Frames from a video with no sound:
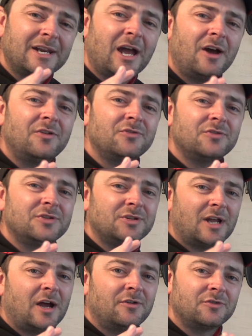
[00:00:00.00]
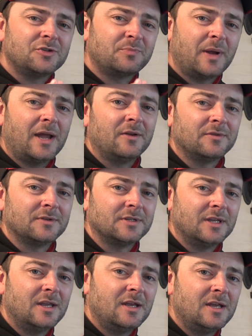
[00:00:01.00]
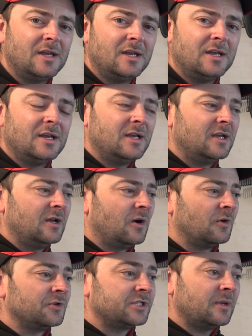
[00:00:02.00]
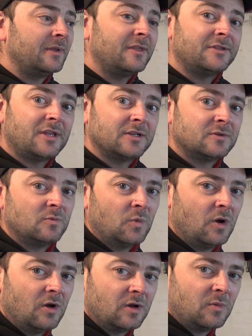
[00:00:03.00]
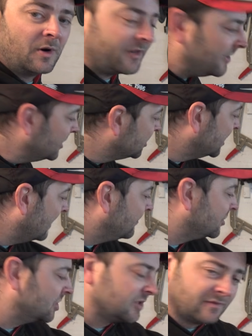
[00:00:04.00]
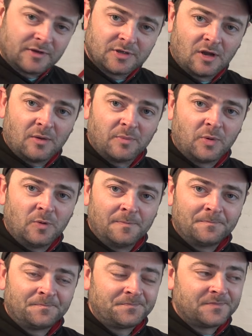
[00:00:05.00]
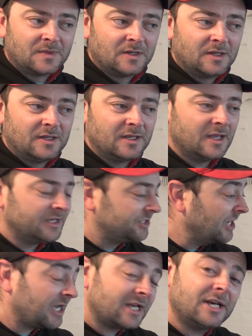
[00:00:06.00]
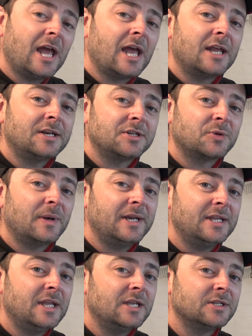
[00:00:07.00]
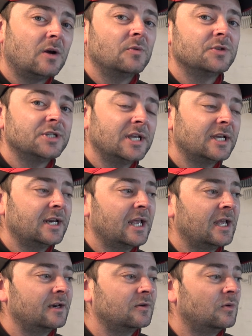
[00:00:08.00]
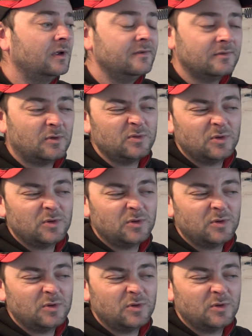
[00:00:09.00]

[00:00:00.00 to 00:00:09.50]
hundreds and hundreds of pounds, yeah, on something that doesn't work. One of these Savages, for example, yeah, second hand, 20 years old, second hand or